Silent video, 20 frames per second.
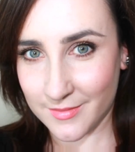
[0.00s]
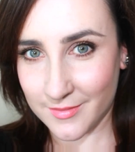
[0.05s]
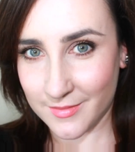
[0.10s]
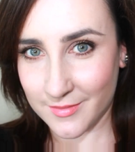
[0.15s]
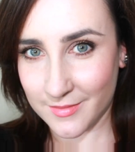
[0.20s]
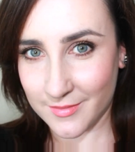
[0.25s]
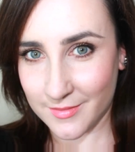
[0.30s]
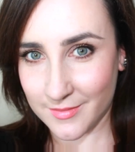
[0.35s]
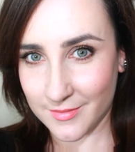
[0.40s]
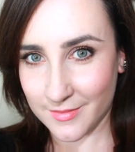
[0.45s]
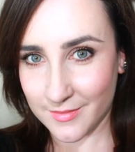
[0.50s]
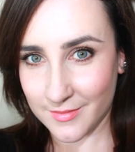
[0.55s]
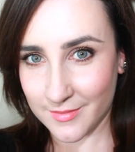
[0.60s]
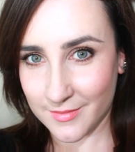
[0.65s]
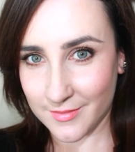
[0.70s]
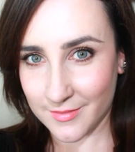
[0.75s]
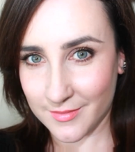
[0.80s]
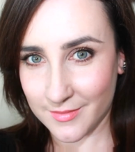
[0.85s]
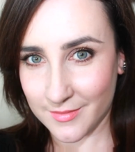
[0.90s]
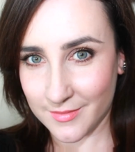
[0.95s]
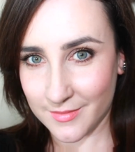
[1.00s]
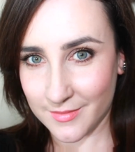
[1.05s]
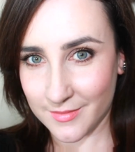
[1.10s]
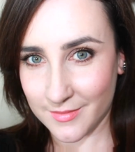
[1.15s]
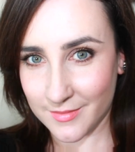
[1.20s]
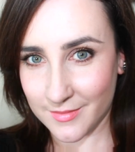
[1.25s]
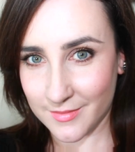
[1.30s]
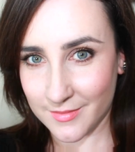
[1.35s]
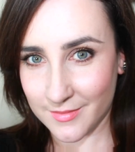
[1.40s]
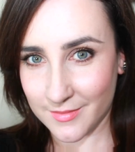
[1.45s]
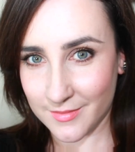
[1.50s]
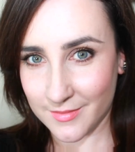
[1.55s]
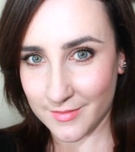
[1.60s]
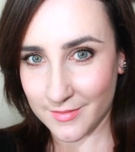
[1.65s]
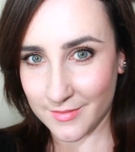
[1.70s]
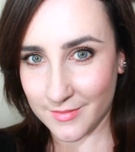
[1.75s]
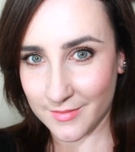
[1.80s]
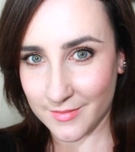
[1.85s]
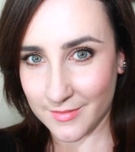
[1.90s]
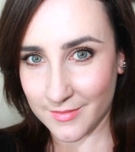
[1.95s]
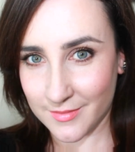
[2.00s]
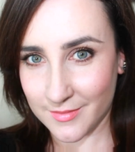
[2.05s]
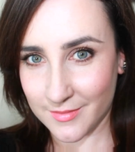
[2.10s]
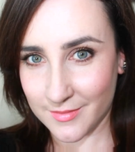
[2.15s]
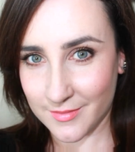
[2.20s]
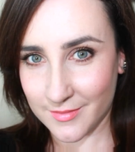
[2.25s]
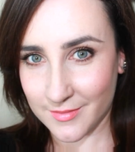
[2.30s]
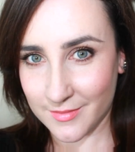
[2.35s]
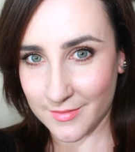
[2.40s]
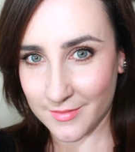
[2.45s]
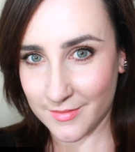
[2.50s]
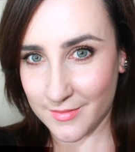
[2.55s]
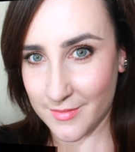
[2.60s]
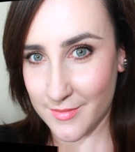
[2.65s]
(silence)